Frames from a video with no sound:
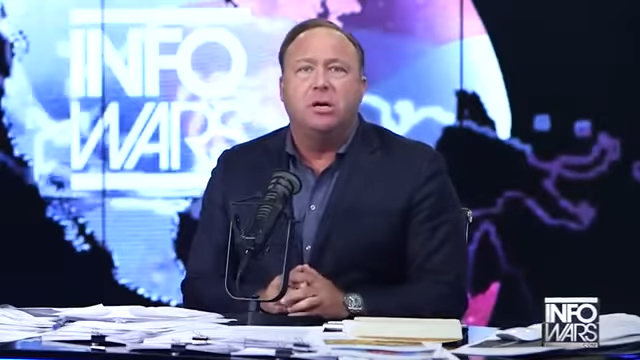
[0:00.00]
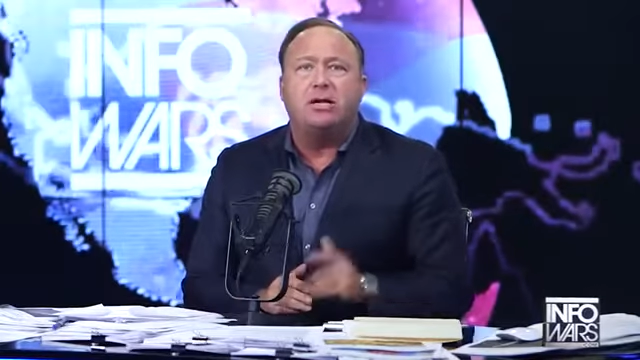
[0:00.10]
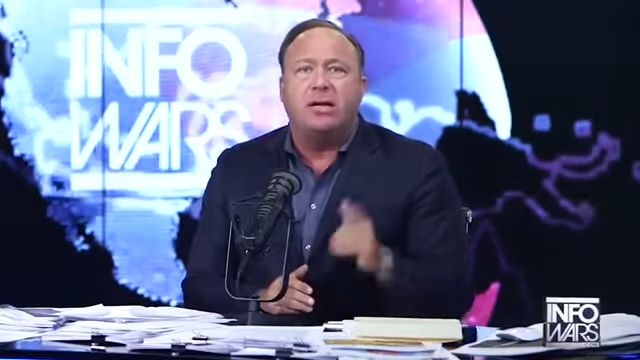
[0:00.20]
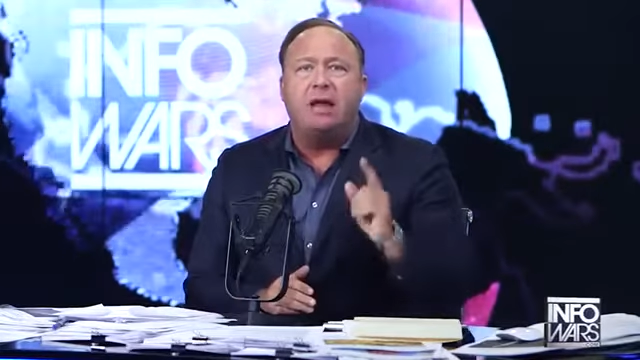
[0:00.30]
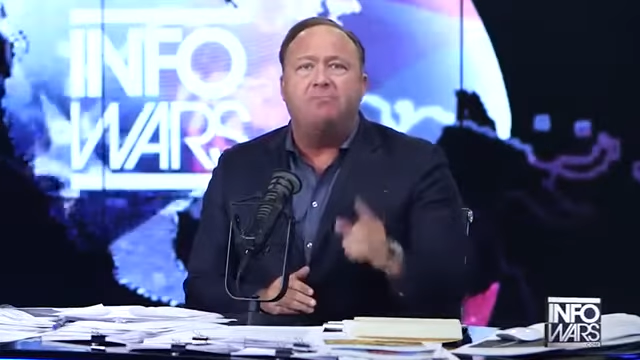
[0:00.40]

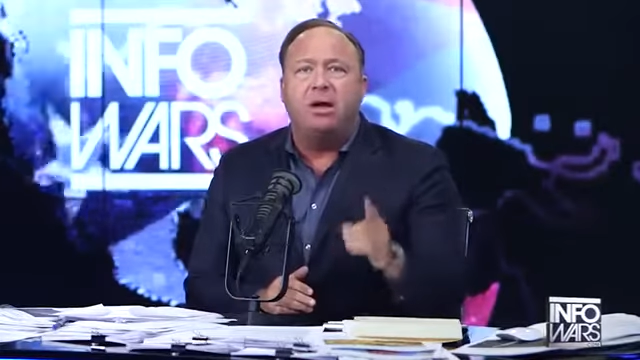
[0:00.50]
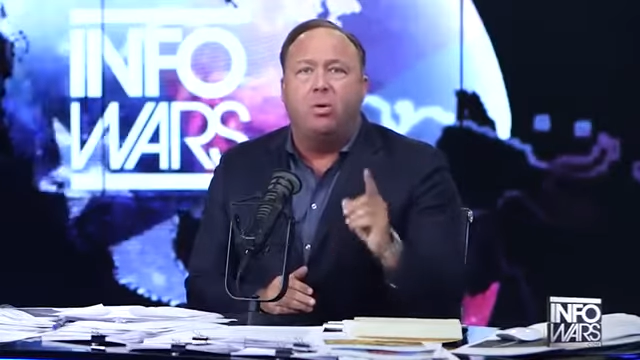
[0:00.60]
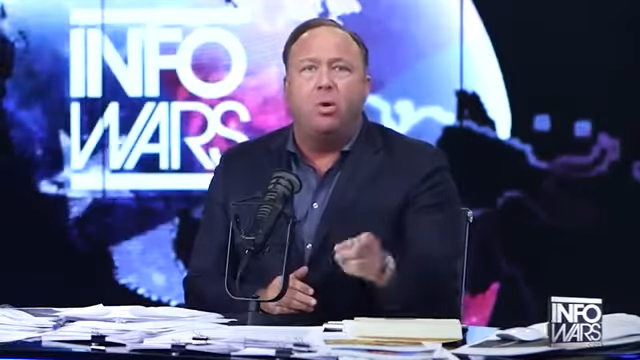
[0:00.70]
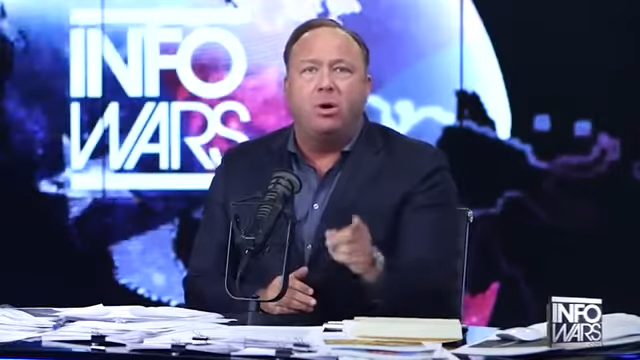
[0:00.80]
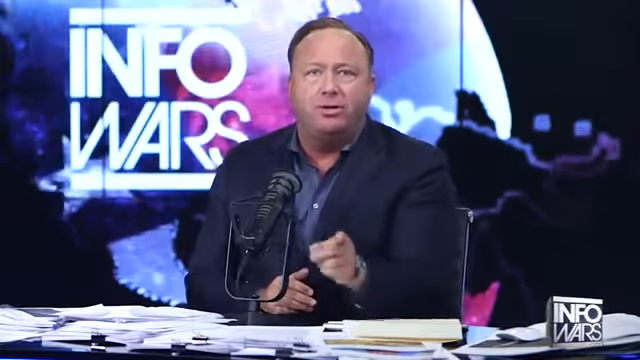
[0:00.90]
Let that be
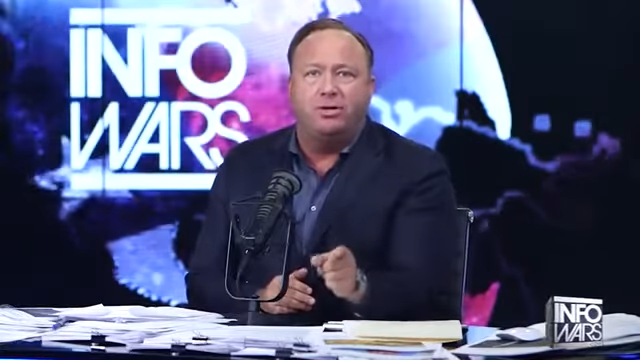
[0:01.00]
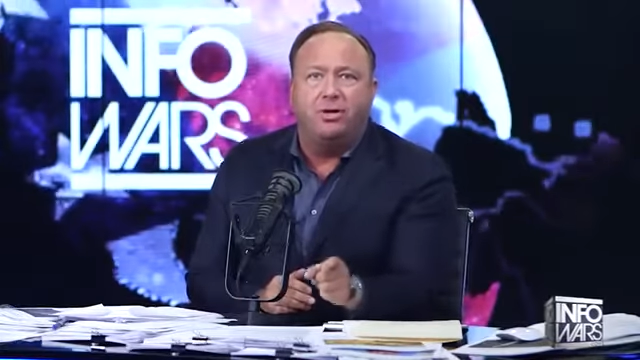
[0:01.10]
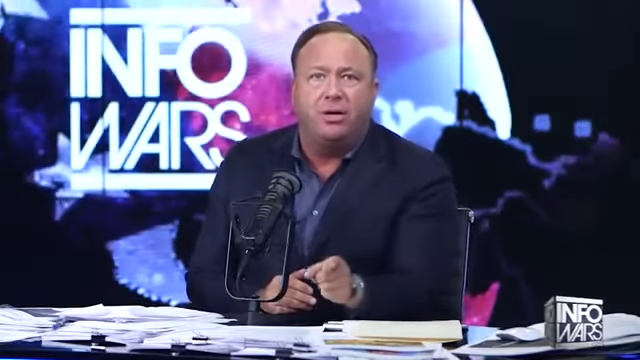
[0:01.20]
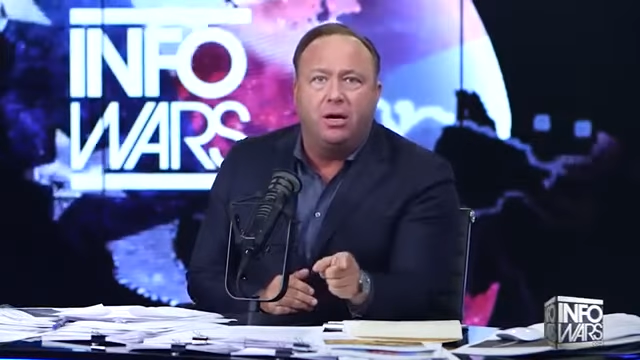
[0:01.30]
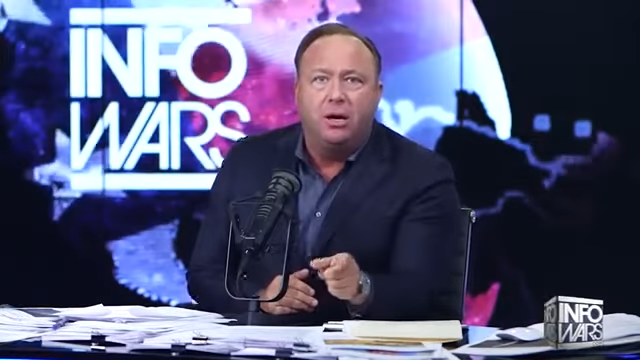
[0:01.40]
a warning
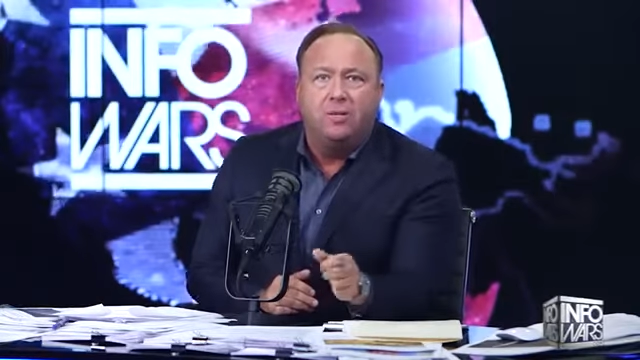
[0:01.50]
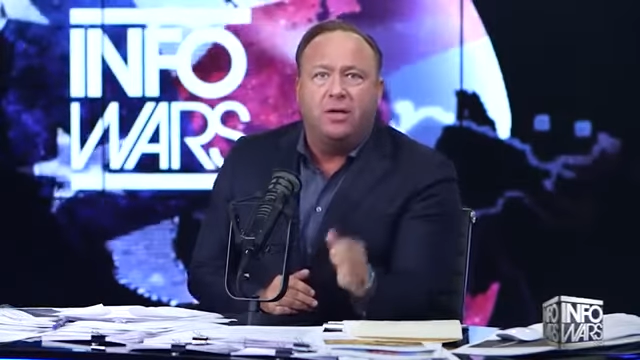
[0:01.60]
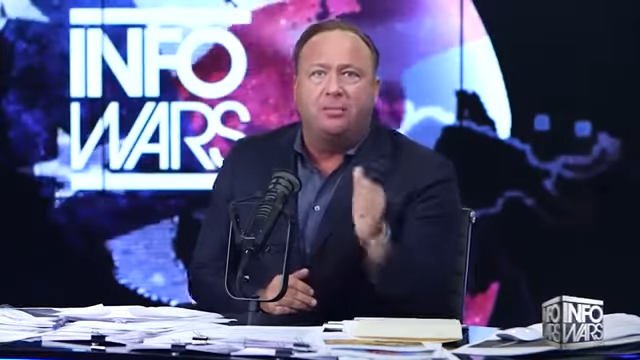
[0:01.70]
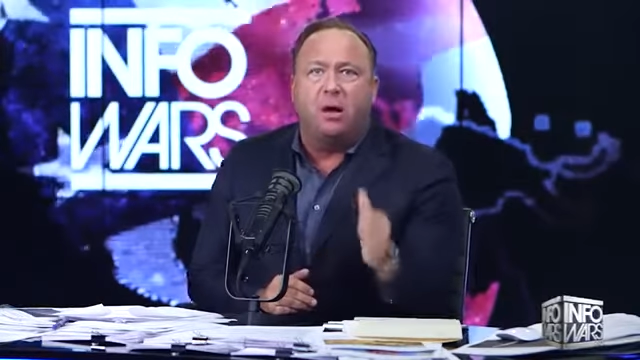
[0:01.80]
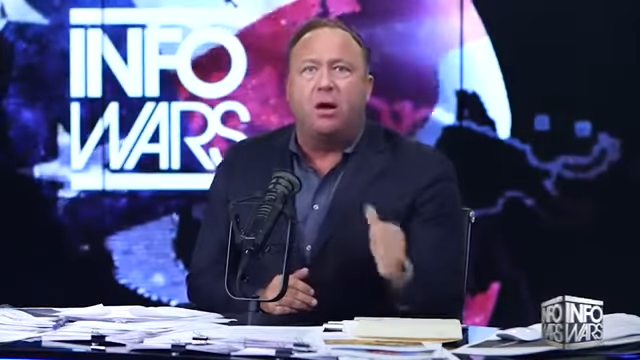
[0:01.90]
to you.
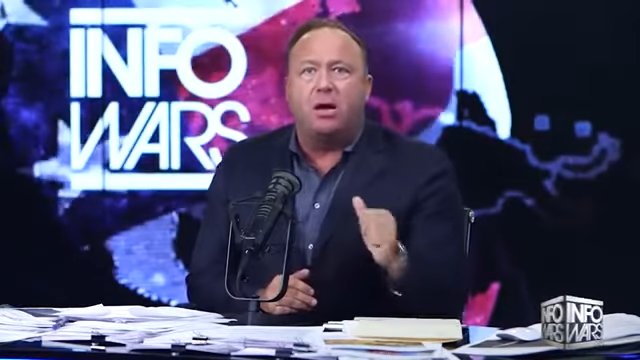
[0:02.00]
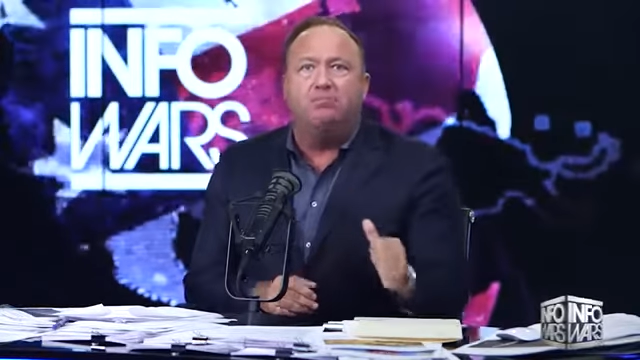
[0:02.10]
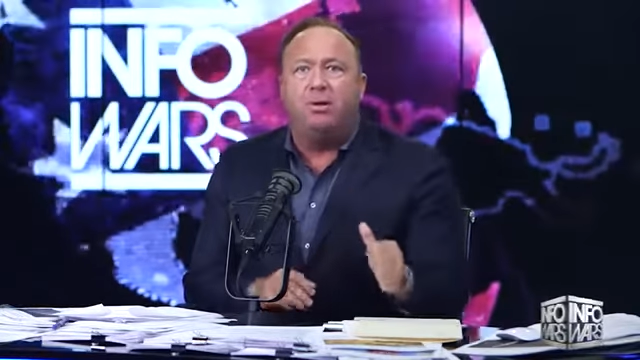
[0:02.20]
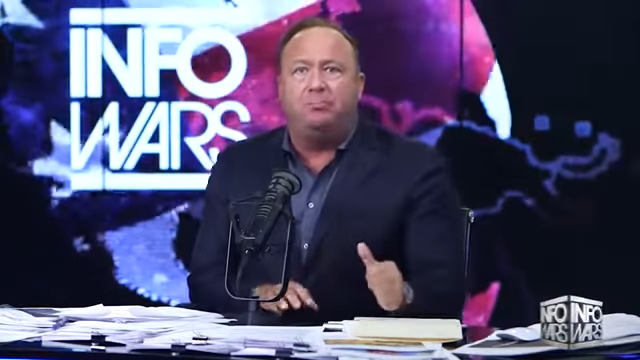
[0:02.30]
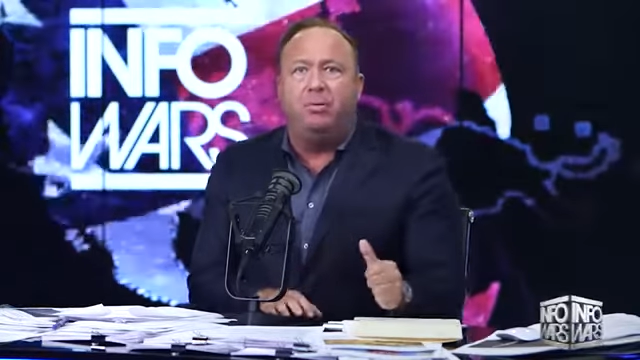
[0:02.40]
The
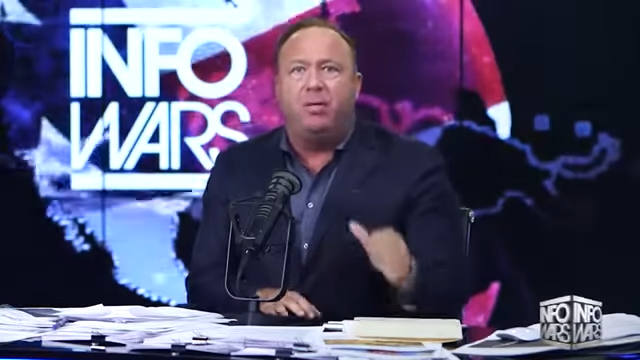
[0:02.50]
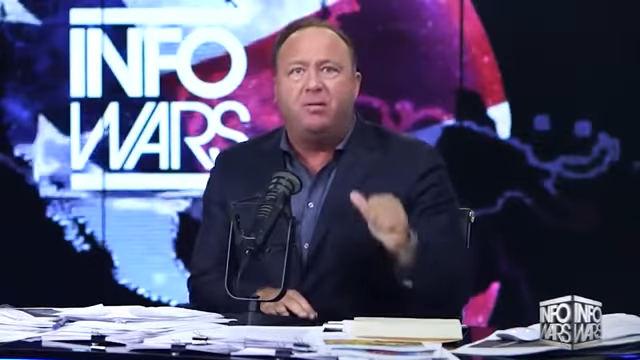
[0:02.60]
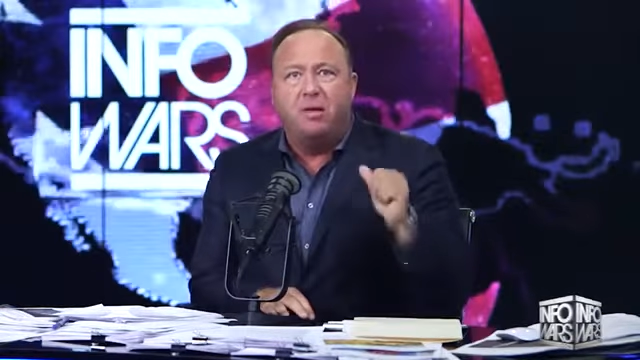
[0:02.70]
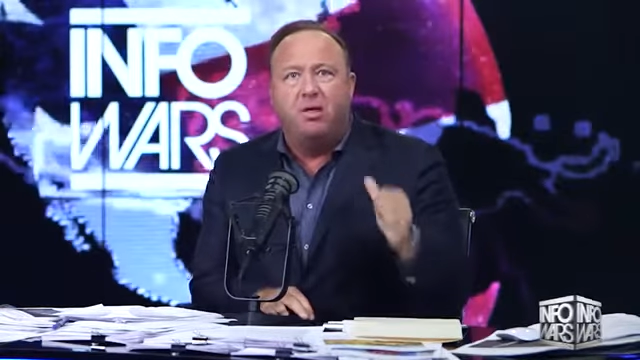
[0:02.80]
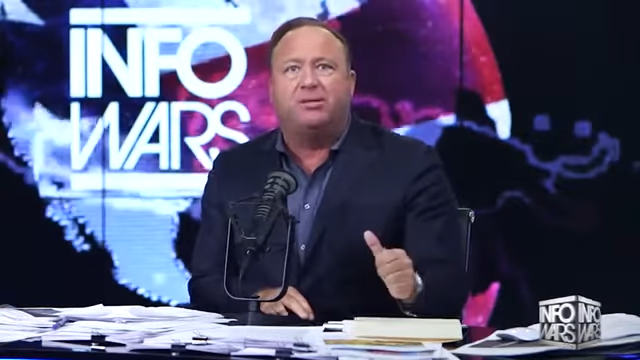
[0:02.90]
American people
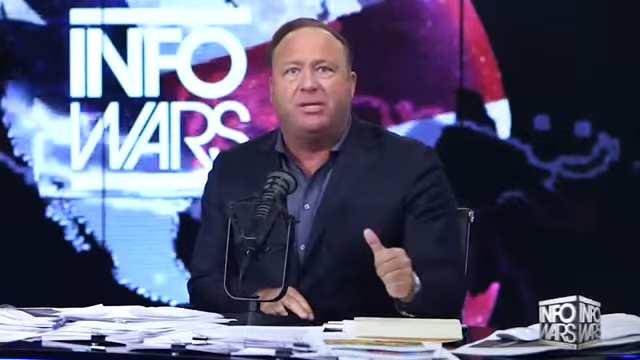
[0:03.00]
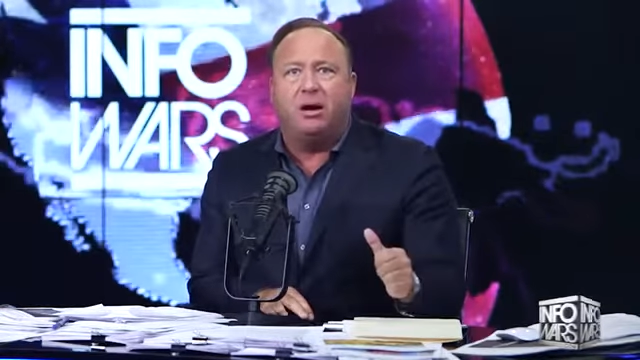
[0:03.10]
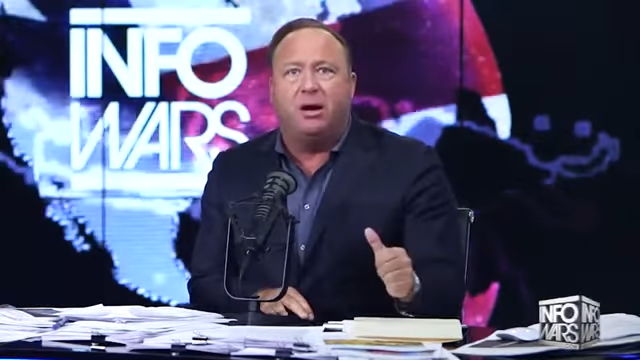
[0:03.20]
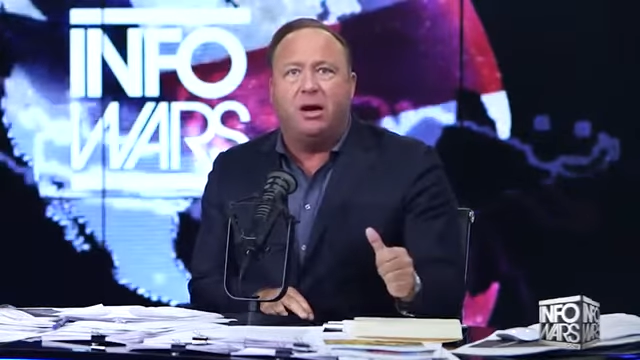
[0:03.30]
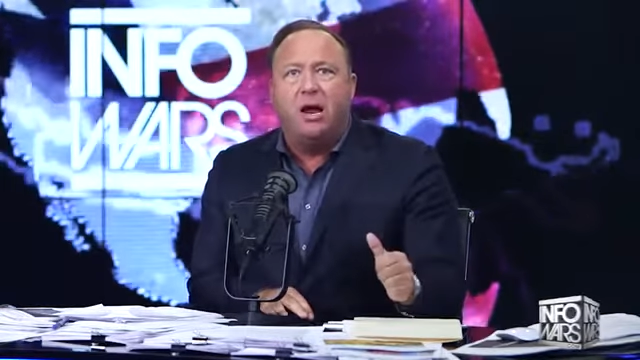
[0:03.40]
and the
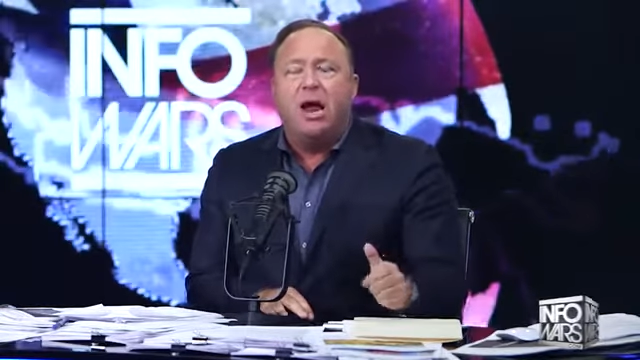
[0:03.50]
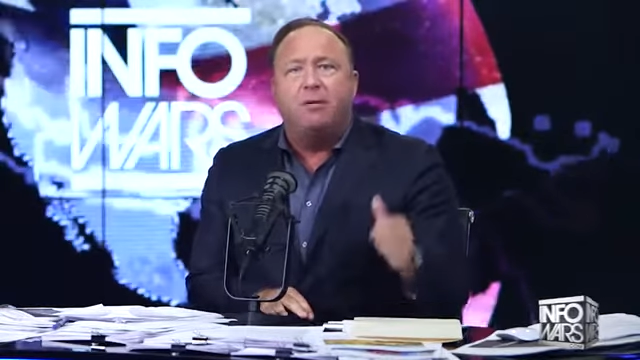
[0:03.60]
military